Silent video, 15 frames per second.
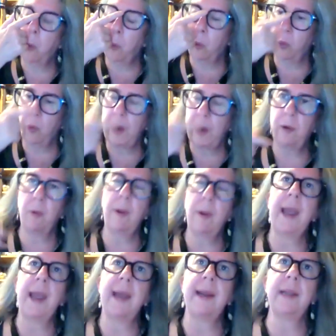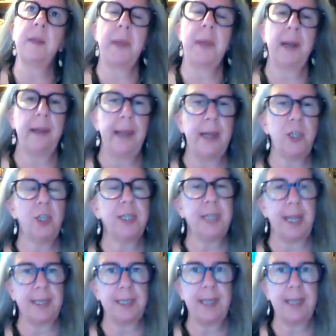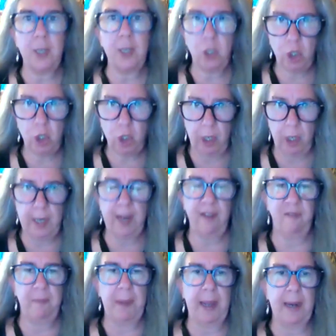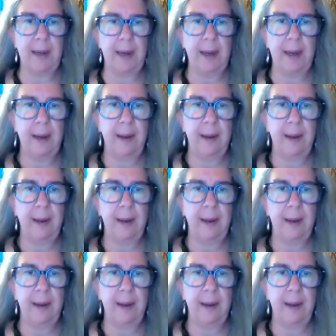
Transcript: recreating the Middle Ages as they should have been.